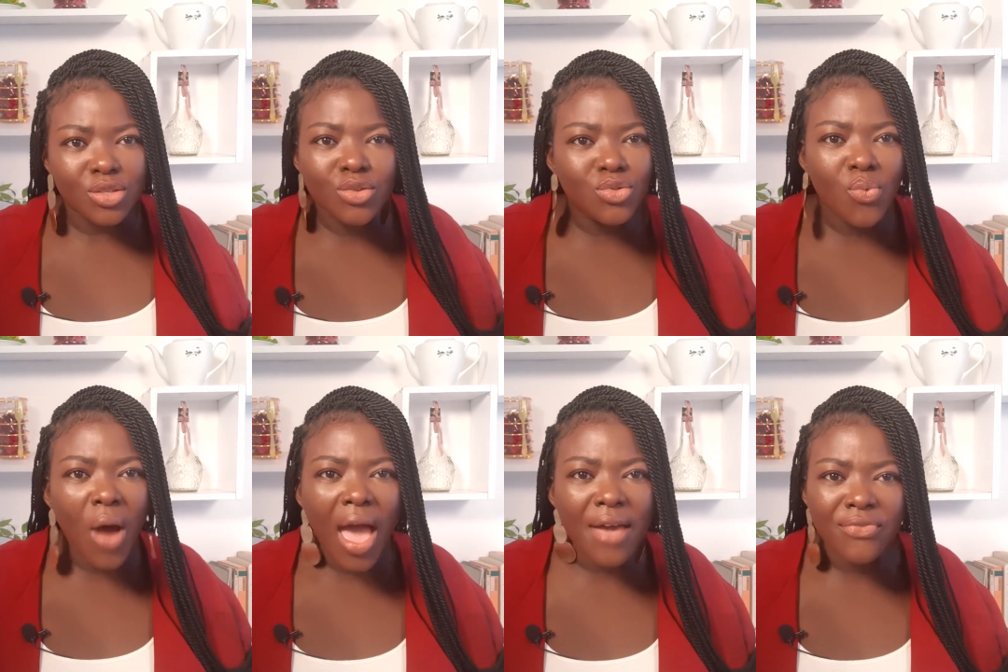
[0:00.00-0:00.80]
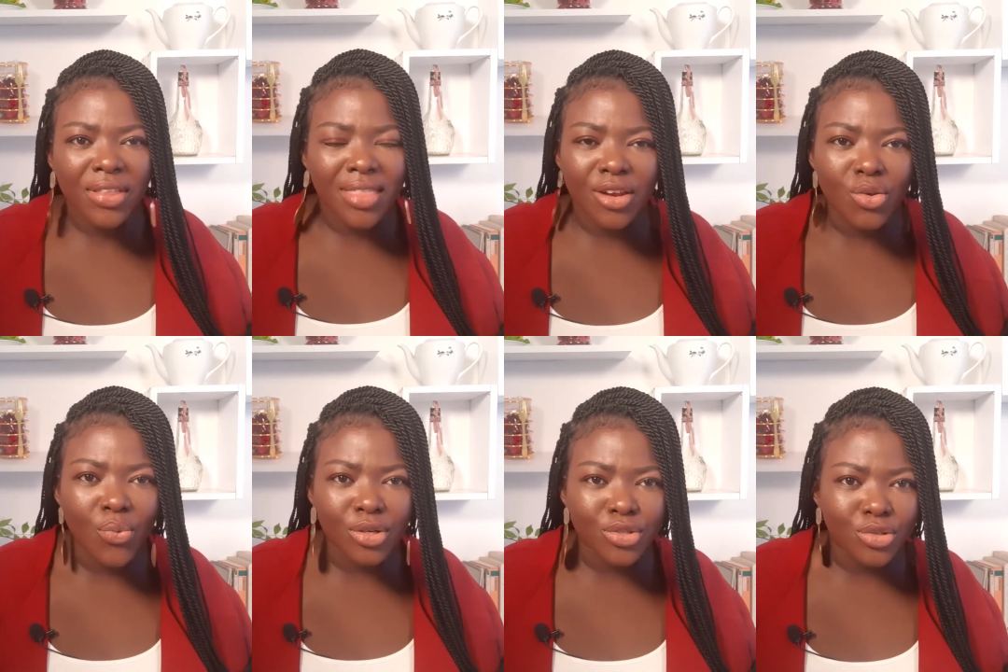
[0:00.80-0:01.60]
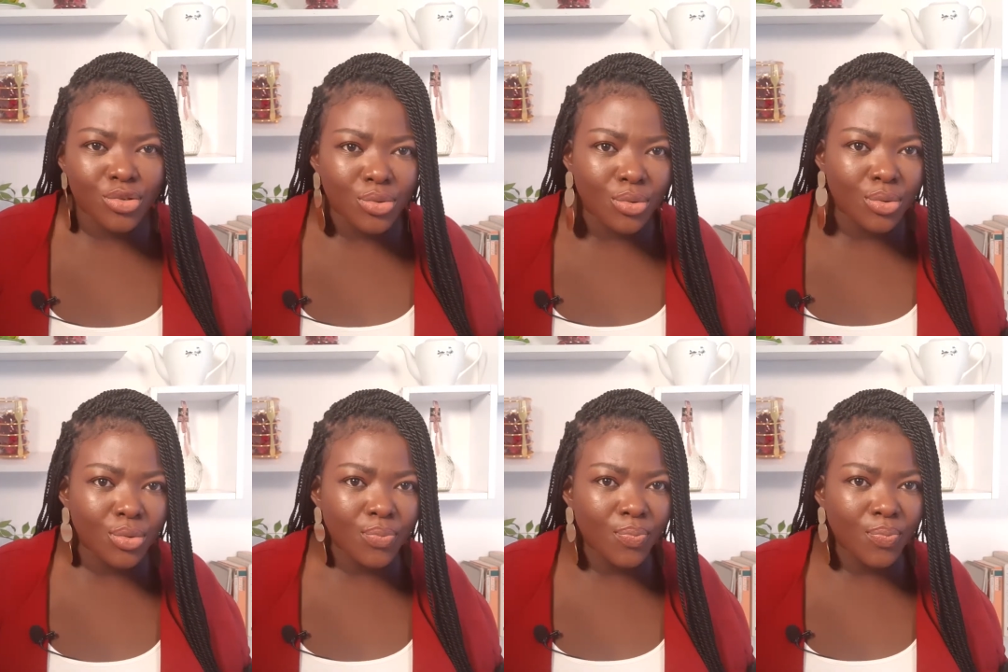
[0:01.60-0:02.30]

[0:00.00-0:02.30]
to do whatever that you want to do.